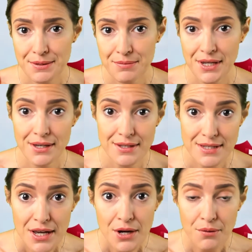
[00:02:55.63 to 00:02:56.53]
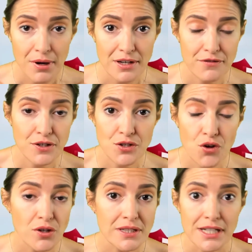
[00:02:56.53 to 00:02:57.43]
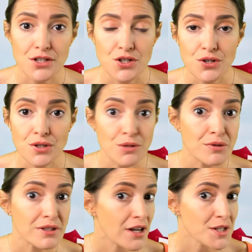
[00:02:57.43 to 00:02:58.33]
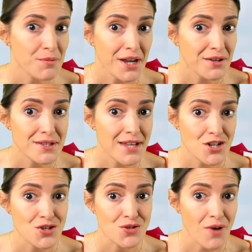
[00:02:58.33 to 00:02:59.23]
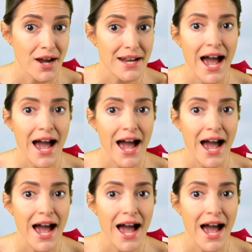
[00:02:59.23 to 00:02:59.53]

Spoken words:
Because, if you don't need to, you will not make concessions, right?